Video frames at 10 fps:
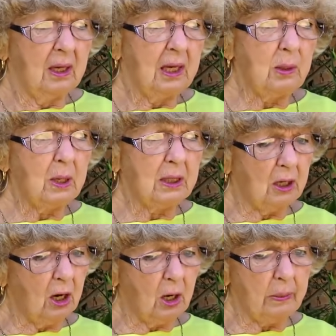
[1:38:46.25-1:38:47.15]
He
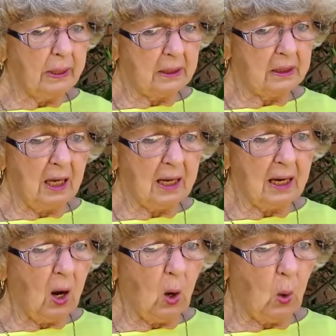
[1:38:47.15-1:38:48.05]
wasn't hurrying at
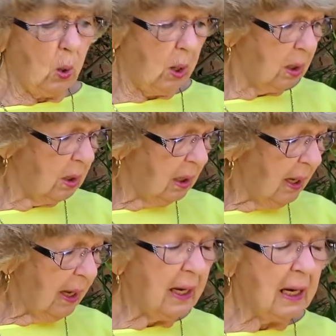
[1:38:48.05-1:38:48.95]
all.
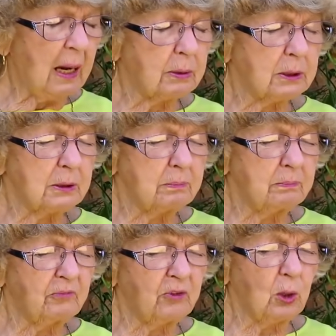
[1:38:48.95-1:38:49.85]
And I was
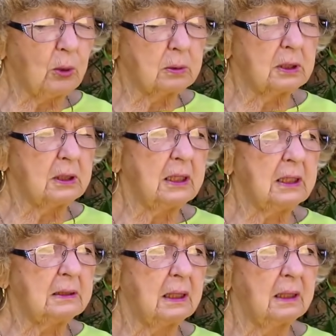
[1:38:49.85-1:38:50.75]
frozen
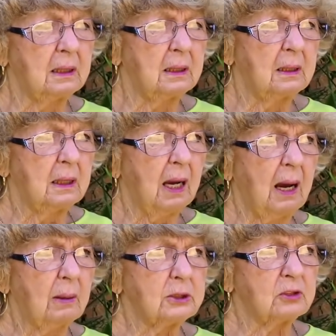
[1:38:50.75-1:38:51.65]
in,
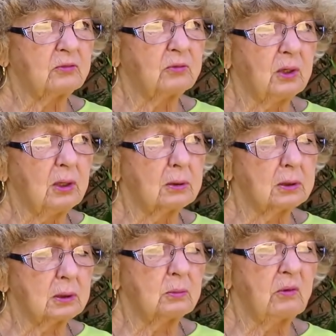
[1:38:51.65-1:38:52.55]
I was just
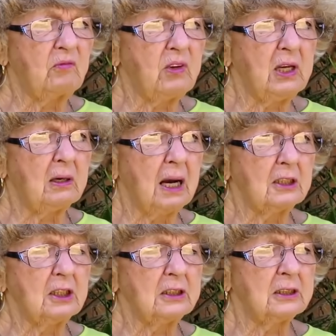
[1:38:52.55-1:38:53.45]
frozen with fear. I
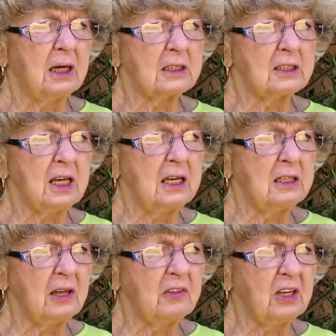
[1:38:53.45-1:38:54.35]
couldn't say
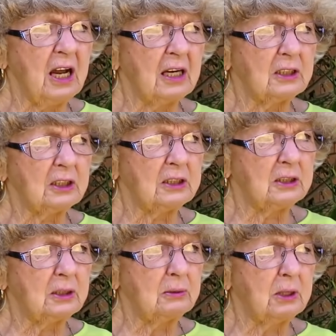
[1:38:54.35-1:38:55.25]
nothing. I
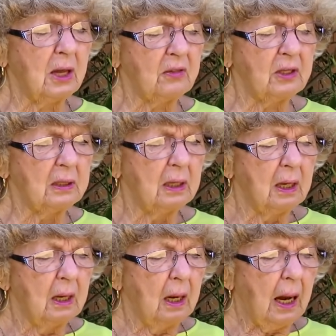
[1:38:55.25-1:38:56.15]
couldn't do nothing.
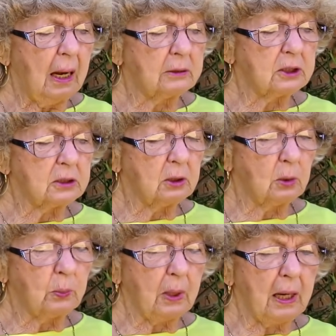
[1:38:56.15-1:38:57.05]
I was just
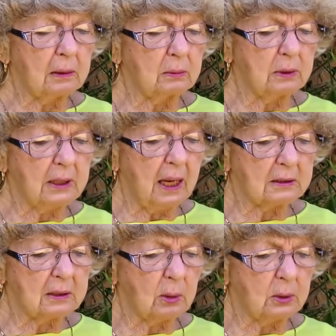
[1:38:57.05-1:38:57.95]
so proud when I
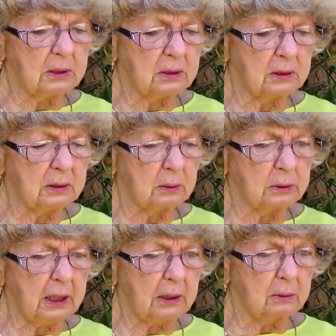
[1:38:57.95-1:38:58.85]
saw his little
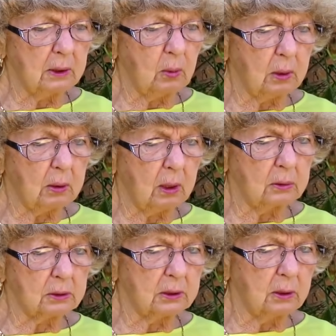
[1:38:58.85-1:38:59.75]
tail go
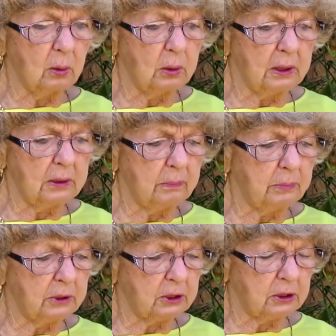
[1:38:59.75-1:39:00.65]
across and going in them
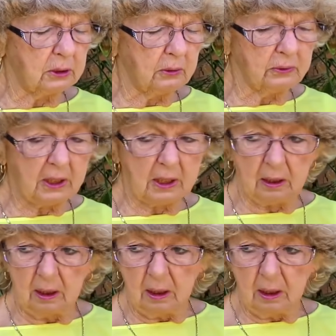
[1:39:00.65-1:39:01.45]
bushes over there.